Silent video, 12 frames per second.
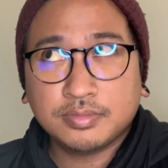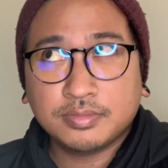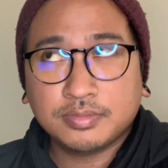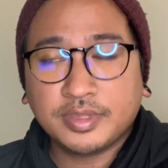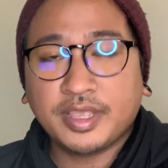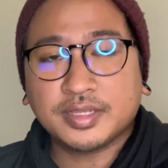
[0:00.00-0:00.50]

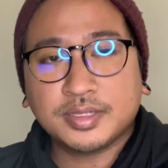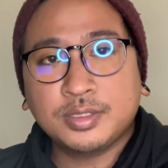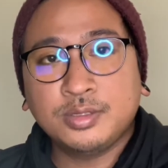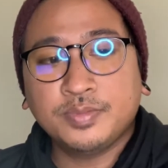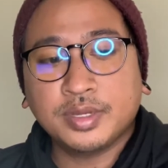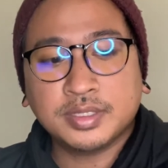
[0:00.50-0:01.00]
Yes, 2
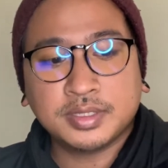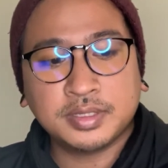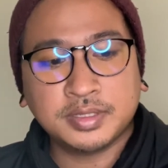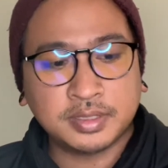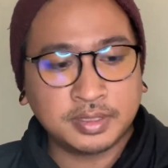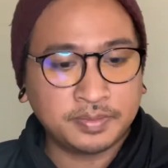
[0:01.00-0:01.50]
months
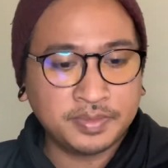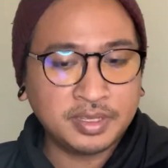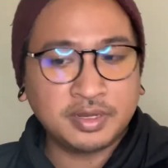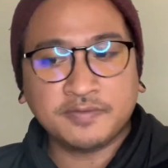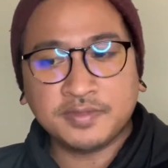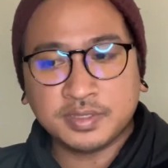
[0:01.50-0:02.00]
since the
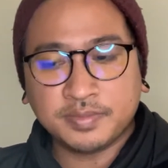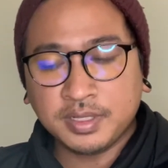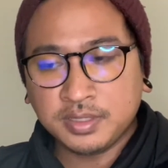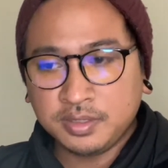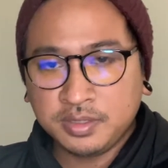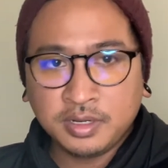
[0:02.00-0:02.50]
beginning of the
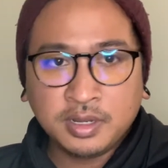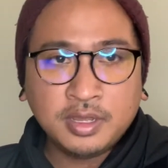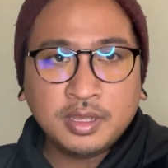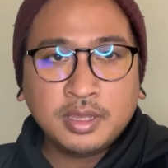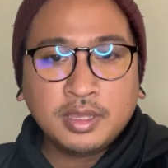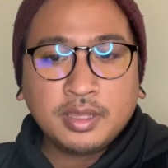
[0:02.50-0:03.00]
semester.
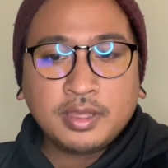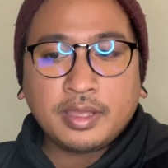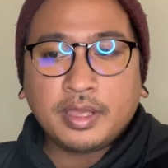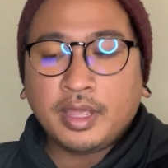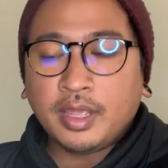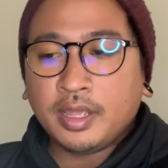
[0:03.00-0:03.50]

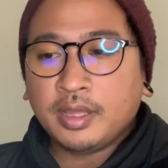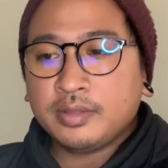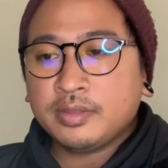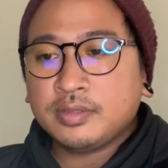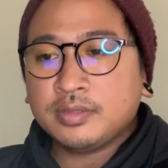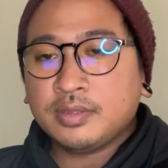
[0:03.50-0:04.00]
And
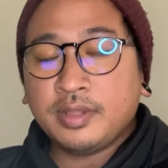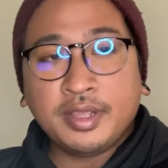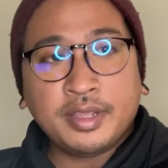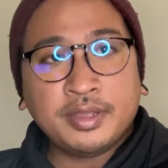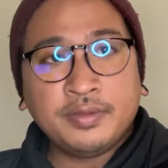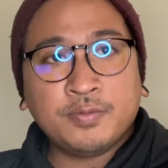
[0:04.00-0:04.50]

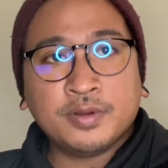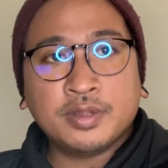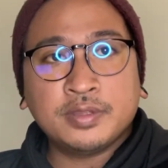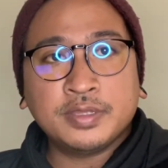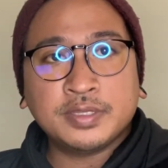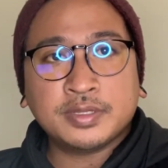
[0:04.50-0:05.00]
today we're going
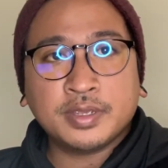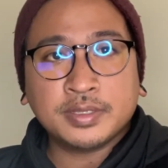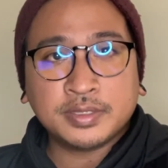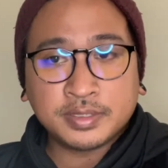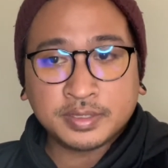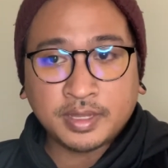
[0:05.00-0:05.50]
to
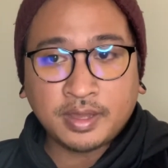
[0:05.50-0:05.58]
discuss